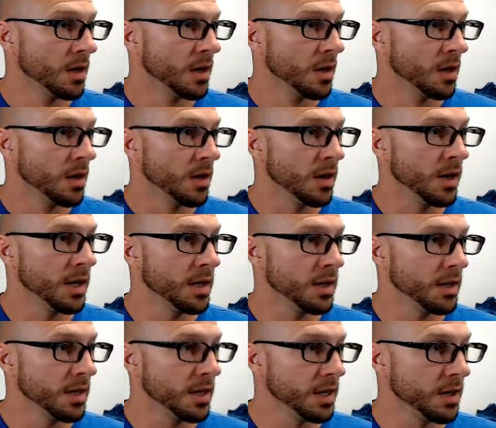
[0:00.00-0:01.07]
All right,
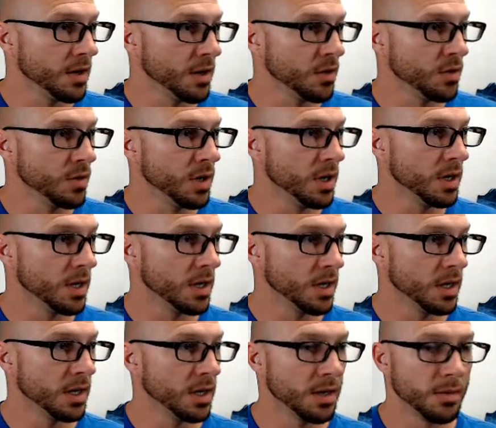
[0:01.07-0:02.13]
here you
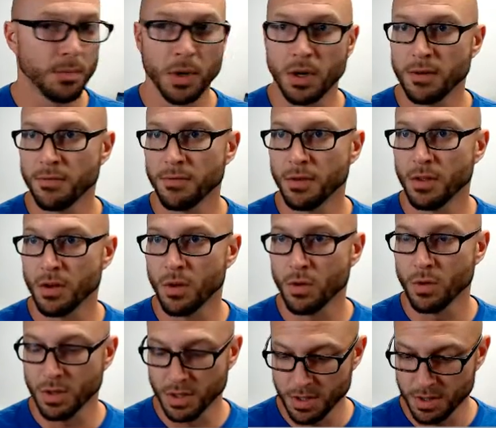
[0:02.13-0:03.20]
go. Par for the
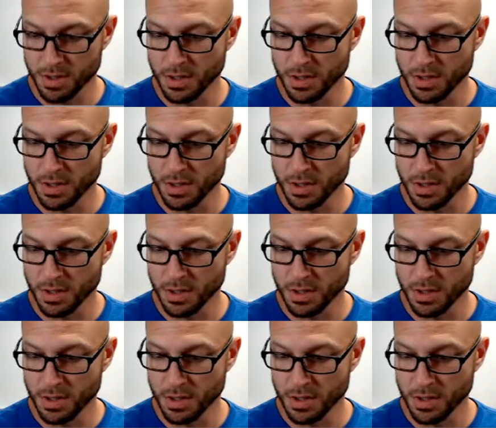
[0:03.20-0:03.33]
course.